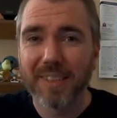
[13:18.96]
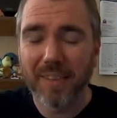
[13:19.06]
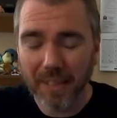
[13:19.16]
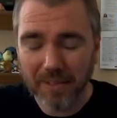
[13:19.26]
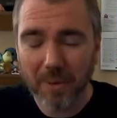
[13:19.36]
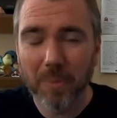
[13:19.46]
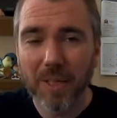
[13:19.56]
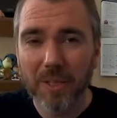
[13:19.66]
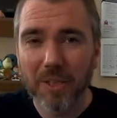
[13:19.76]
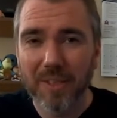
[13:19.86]
Thanks so
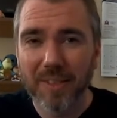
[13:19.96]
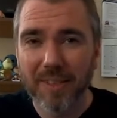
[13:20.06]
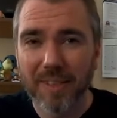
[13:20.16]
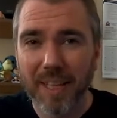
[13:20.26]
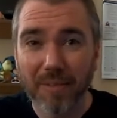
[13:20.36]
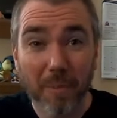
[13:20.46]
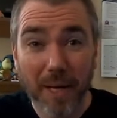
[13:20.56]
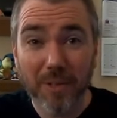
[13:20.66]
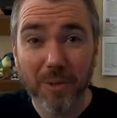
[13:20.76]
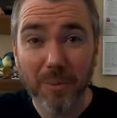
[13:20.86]
much. Have a
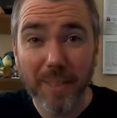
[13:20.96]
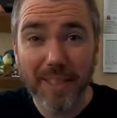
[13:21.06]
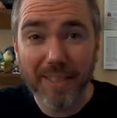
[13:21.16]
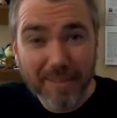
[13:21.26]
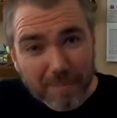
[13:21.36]
magical week.